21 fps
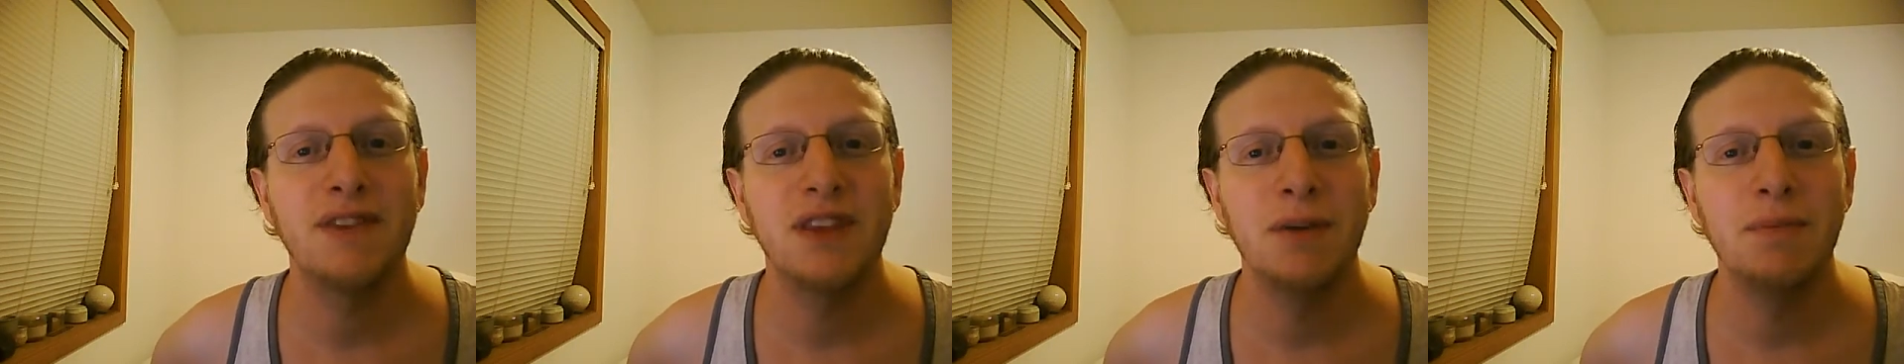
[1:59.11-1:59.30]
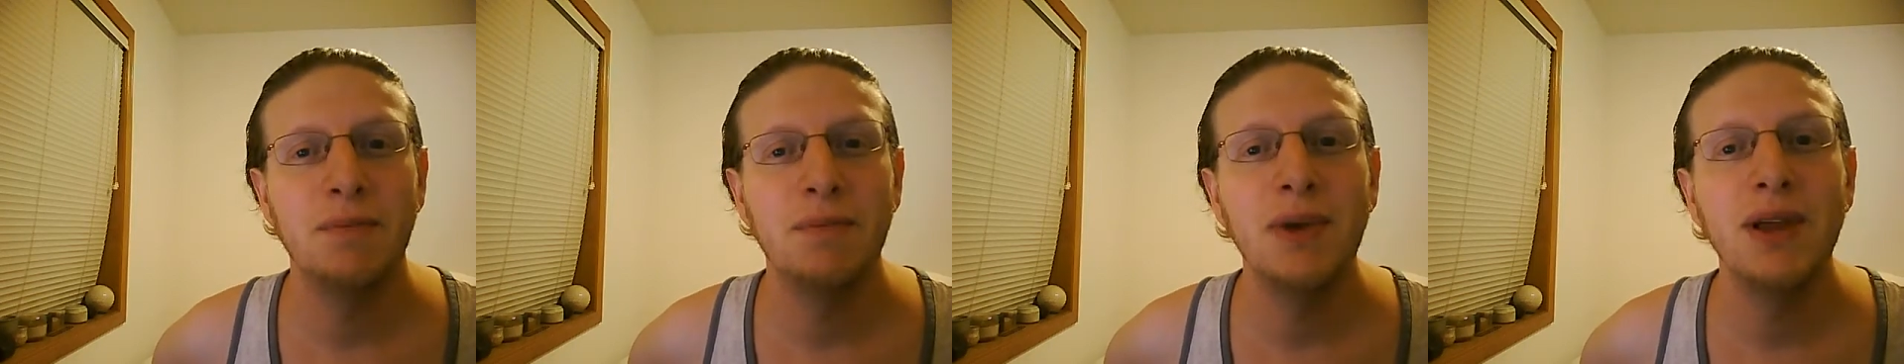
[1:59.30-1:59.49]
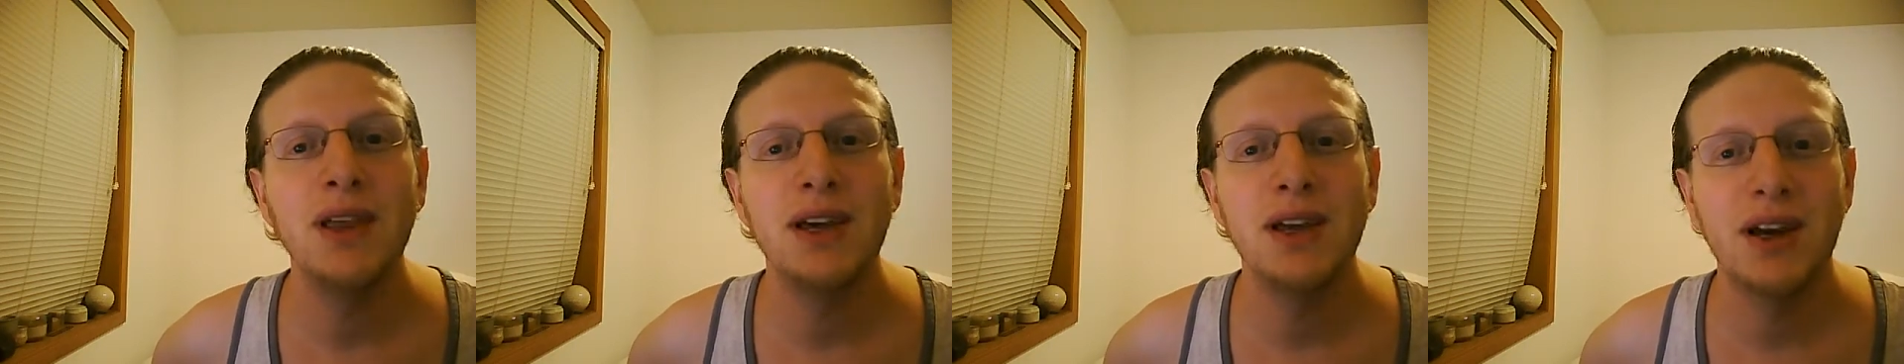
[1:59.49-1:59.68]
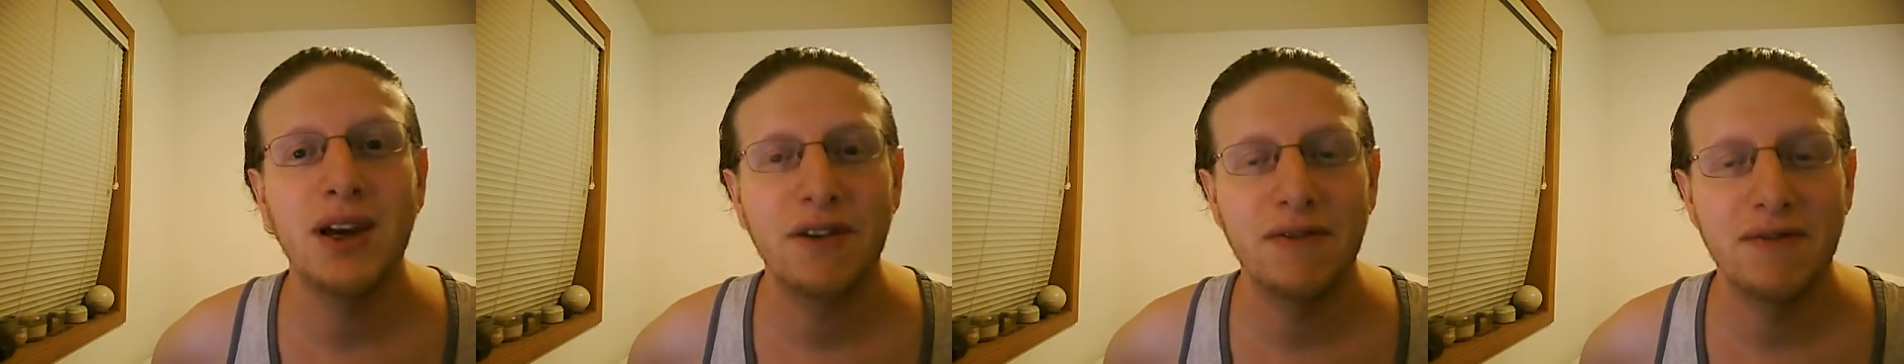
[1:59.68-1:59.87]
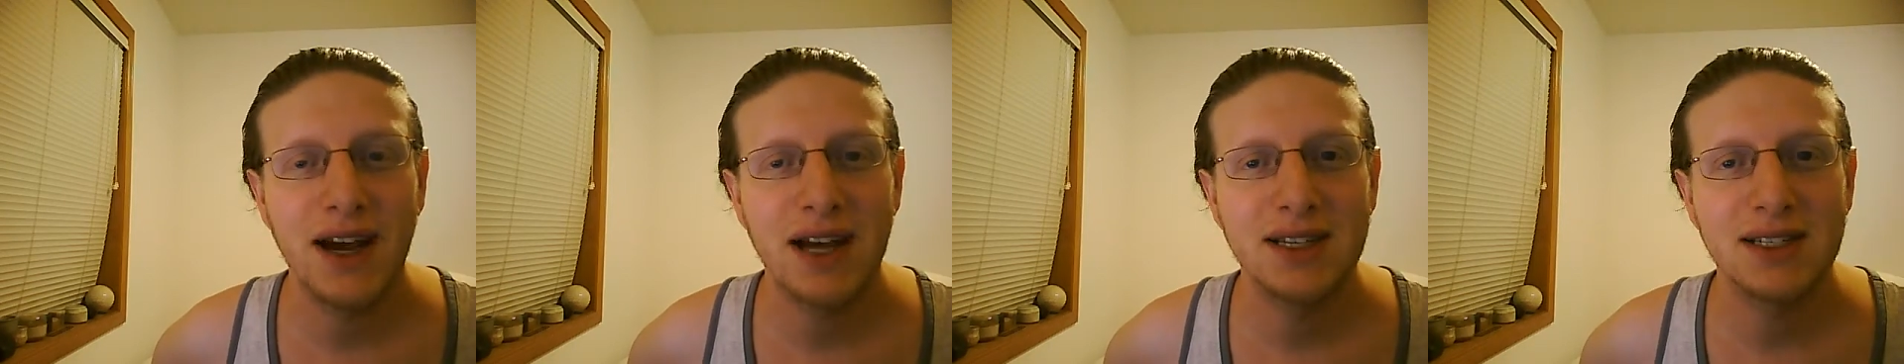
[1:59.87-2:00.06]
the millionaire
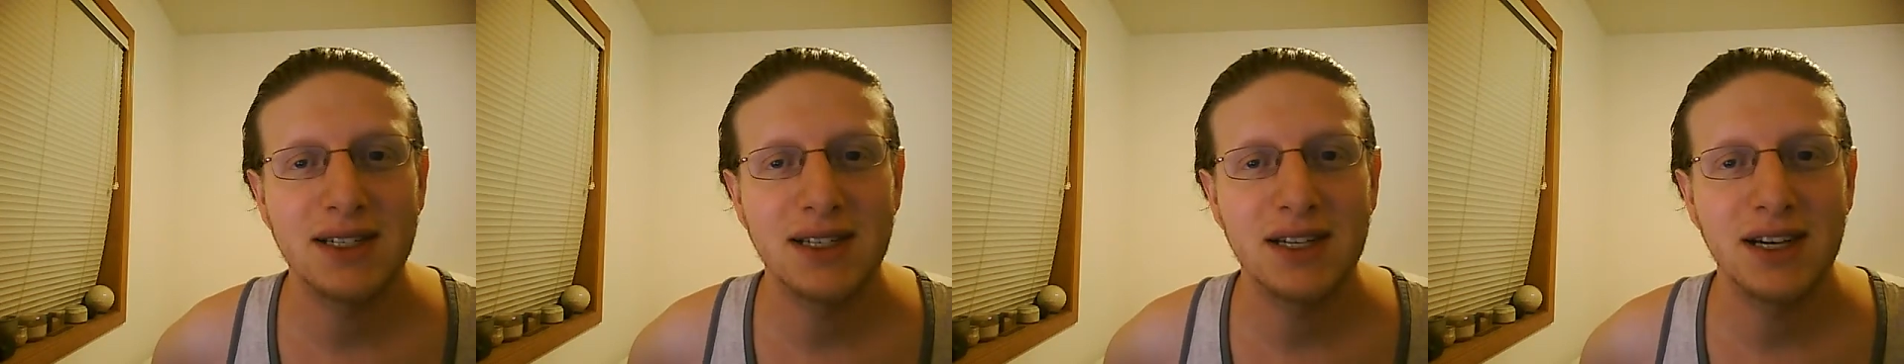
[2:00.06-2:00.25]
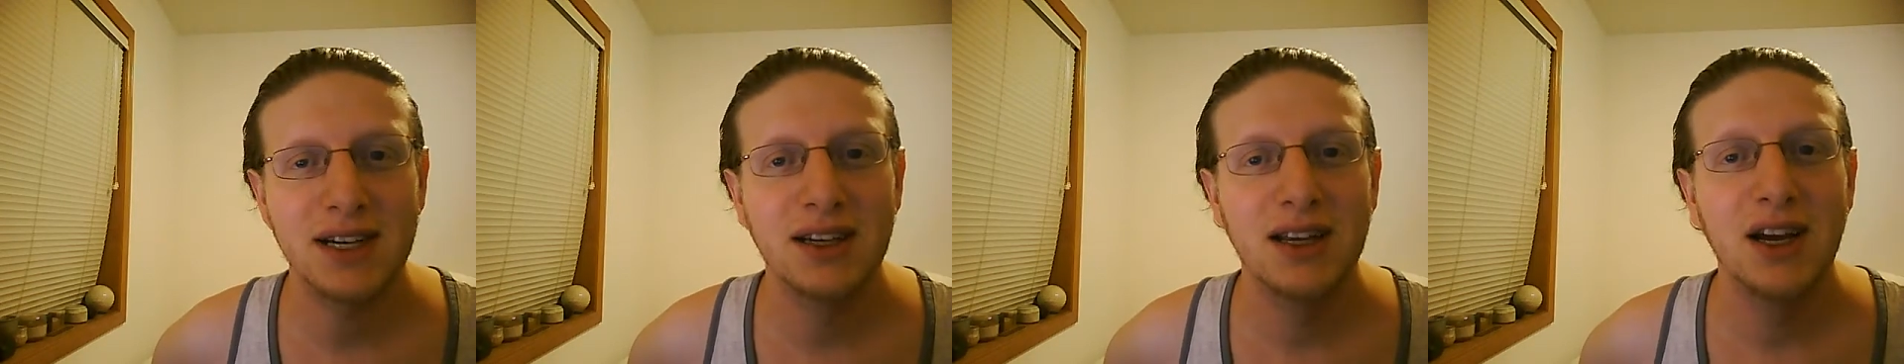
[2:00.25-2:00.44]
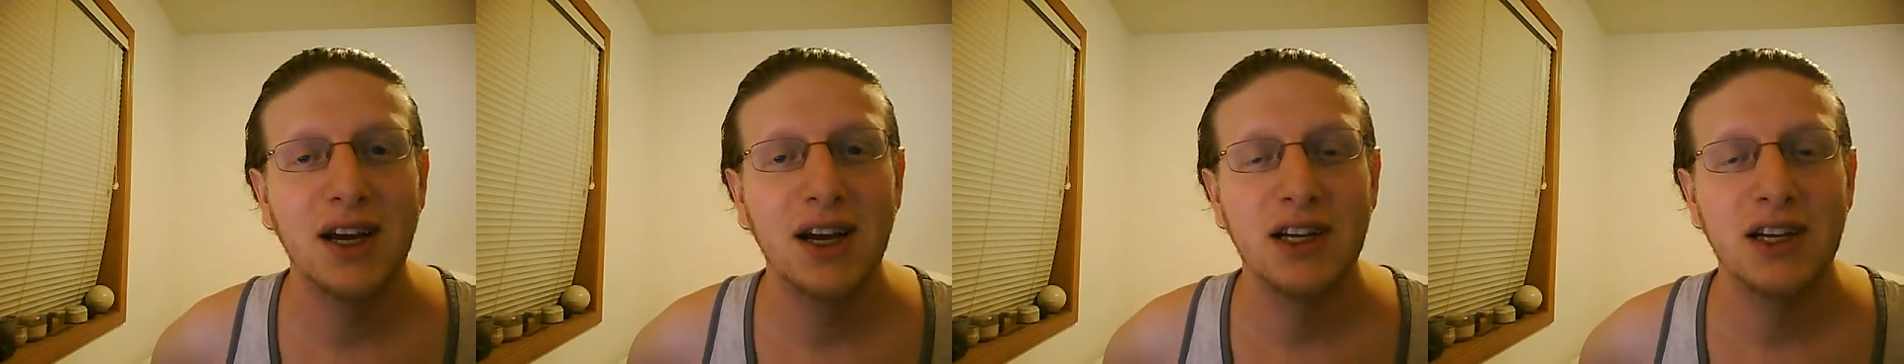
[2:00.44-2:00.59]
fast lane,